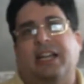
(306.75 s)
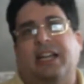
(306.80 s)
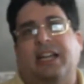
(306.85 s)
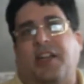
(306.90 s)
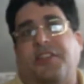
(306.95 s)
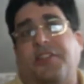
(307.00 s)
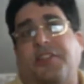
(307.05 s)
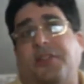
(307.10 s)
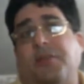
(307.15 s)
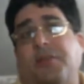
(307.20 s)

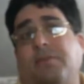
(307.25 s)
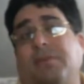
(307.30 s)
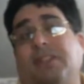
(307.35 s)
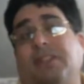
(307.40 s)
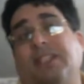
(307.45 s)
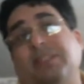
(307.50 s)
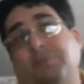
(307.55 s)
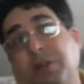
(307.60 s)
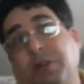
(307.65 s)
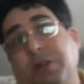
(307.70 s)
And I'm
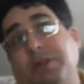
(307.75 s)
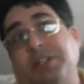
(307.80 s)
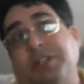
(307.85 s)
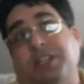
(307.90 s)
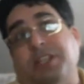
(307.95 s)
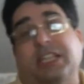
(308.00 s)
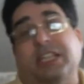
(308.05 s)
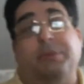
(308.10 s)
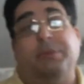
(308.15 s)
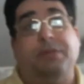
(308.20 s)

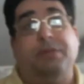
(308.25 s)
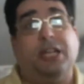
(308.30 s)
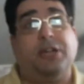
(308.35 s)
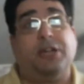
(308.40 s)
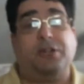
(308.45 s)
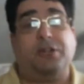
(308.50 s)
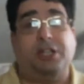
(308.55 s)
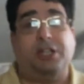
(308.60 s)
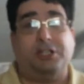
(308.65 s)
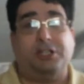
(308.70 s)
pretty much going to keep
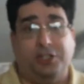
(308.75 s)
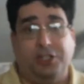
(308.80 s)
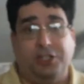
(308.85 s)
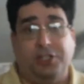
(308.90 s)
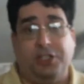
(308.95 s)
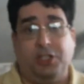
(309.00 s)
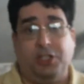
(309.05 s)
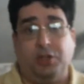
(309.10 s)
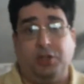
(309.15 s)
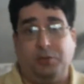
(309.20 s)
that
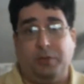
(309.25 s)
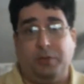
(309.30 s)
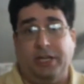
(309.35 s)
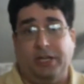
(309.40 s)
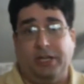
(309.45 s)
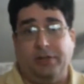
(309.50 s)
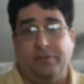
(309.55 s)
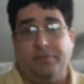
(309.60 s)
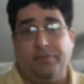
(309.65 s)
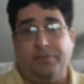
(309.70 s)
tradition this year as
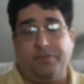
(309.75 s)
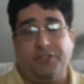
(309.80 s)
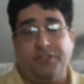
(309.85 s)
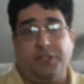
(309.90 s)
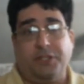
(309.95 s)
well.